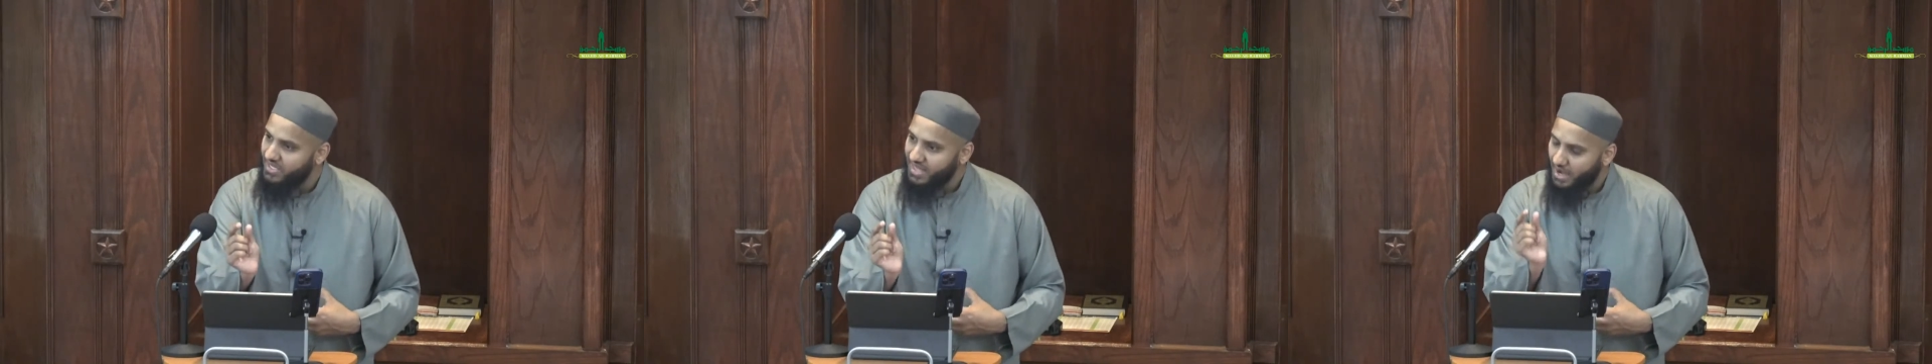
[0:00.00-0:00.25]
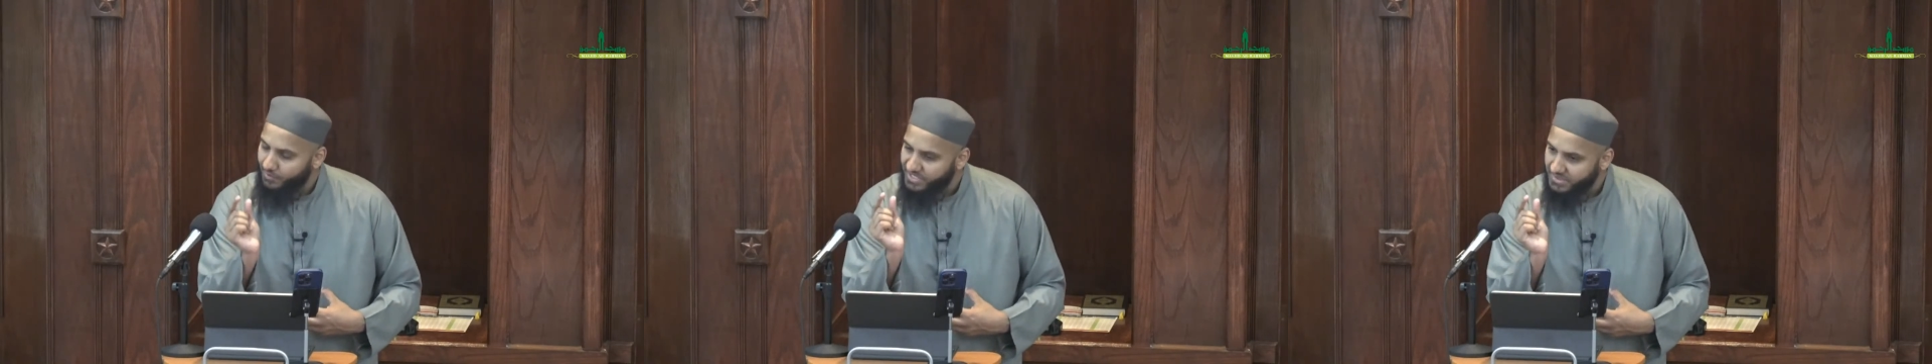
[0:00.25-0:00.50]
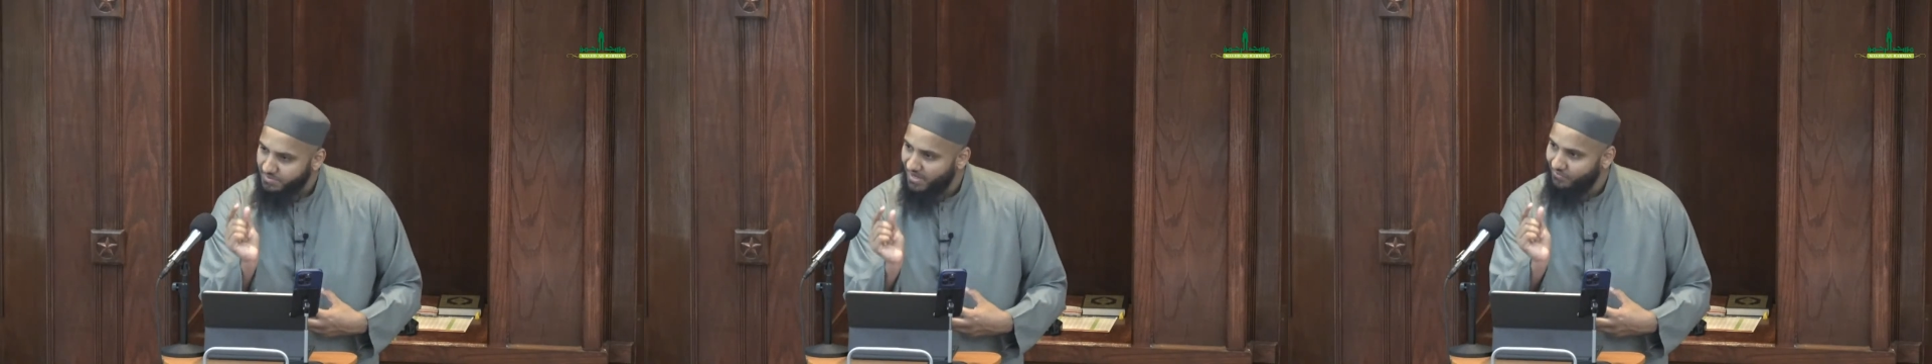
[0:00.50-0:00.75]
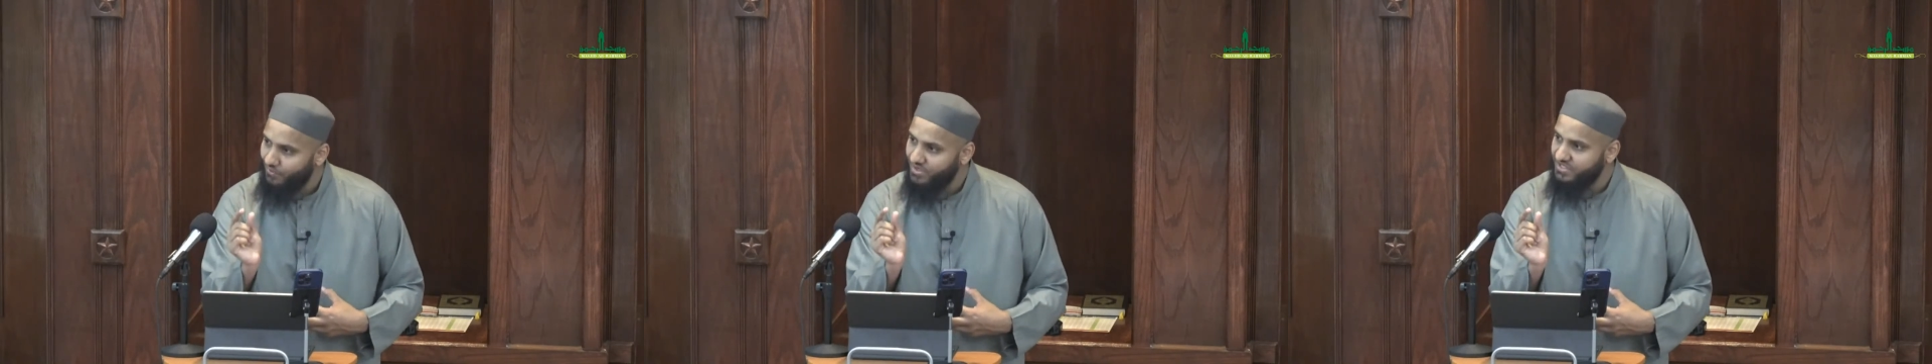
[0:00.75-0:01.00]
that
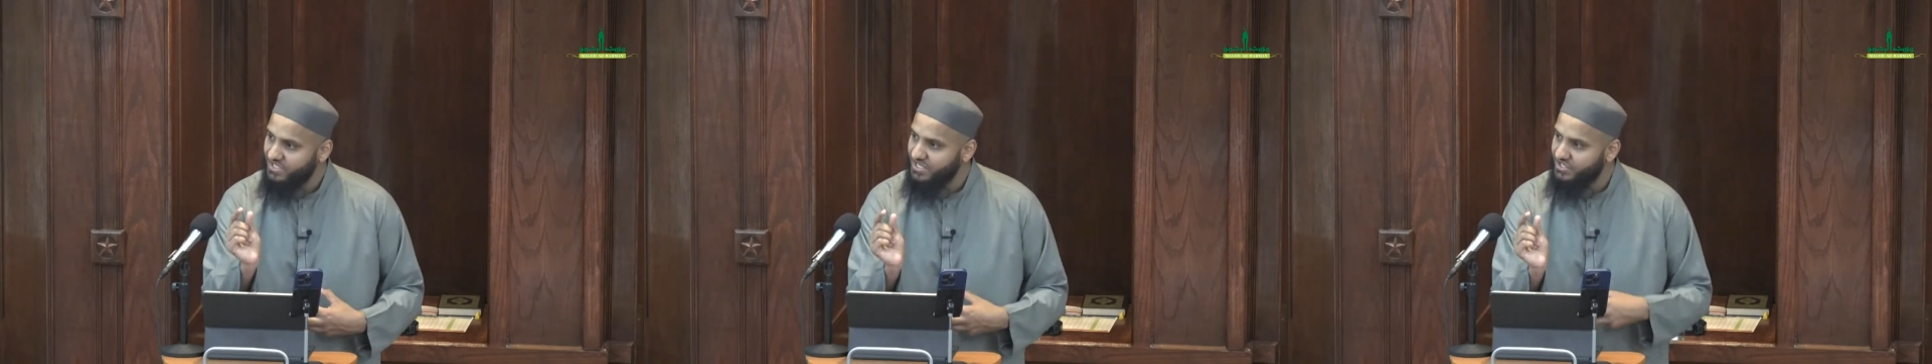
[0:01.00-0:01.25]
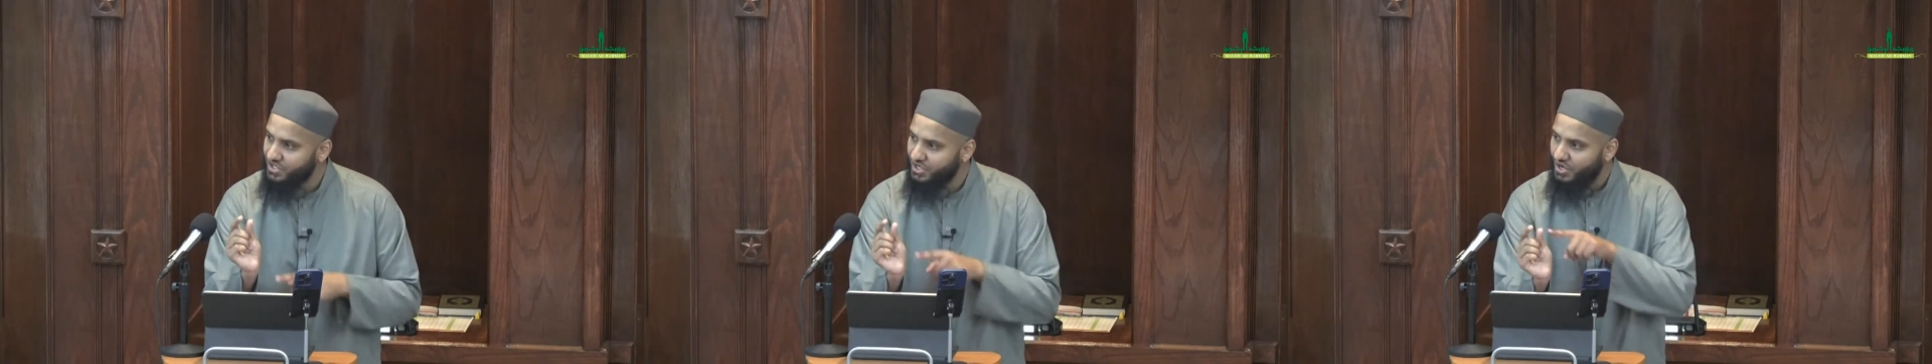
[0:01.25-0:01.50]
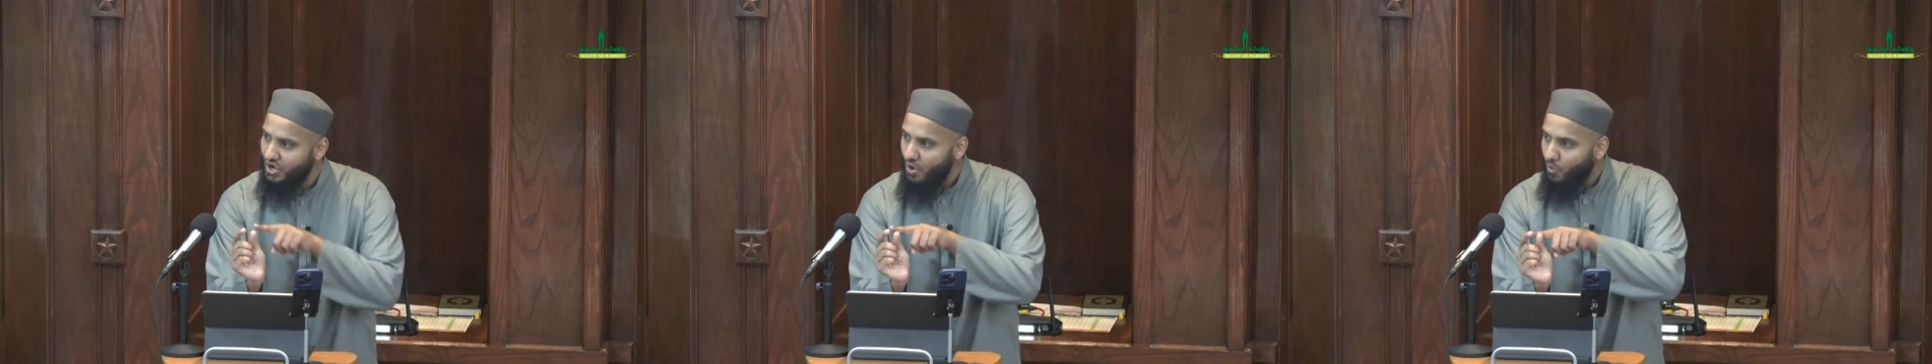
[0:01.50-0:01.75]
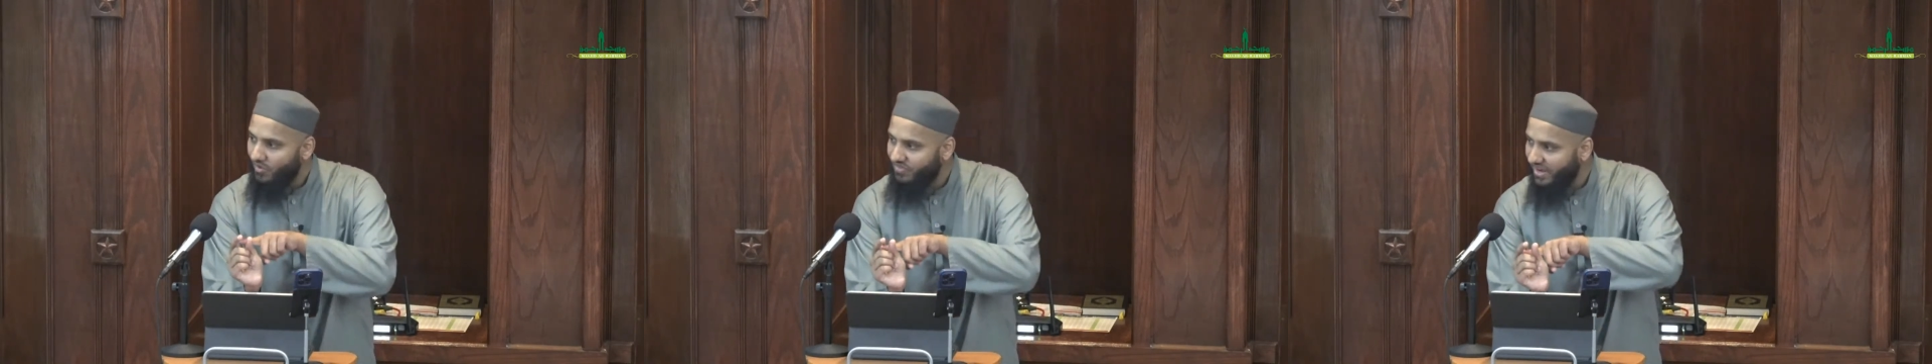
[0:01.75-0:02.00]
respect for his teacher,
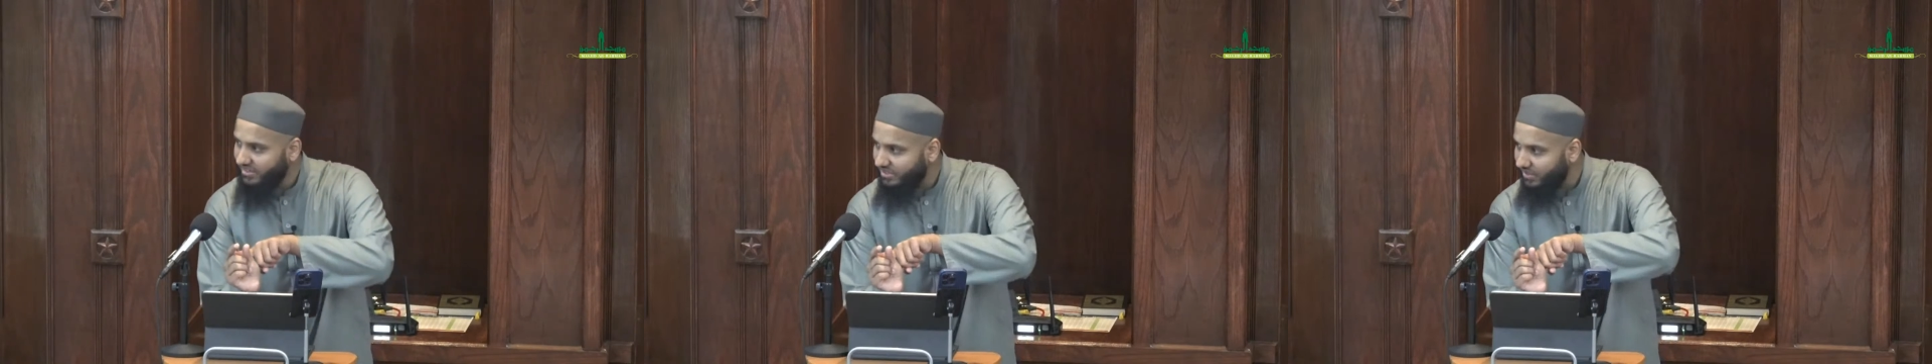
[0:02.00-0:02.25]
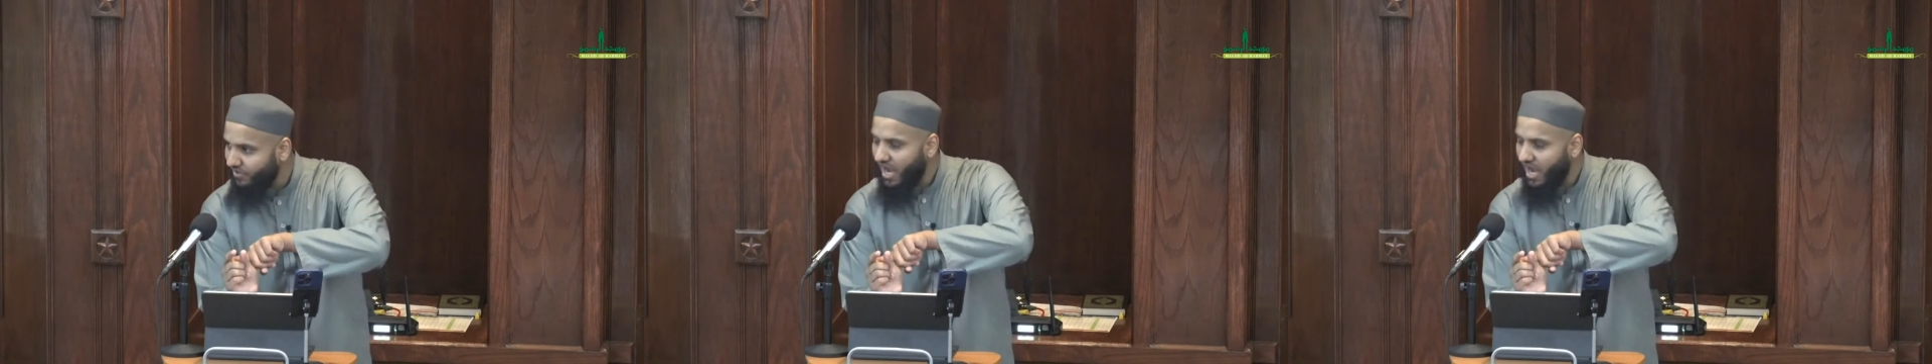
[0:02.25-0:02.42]
would then deliver